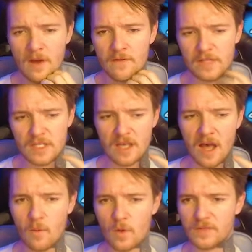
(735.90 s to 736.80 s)
for the
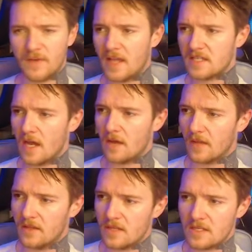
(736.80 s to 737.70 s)
Star Wars fans out
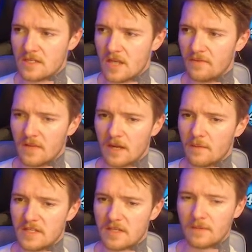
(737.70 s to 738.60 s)
there, this is definitely going to
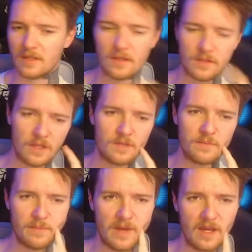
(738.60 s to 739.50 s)
be something that they
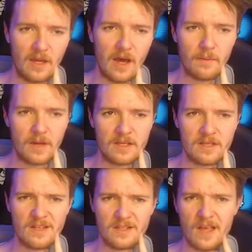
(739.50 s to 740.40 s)
should be picking up because
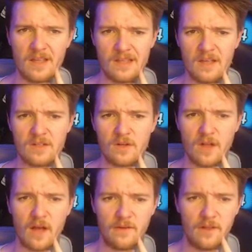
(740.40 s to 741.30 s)
it does look
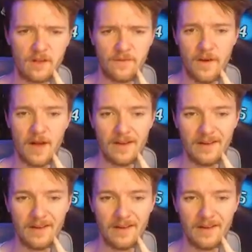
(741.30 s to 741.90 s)
like a lot of fun.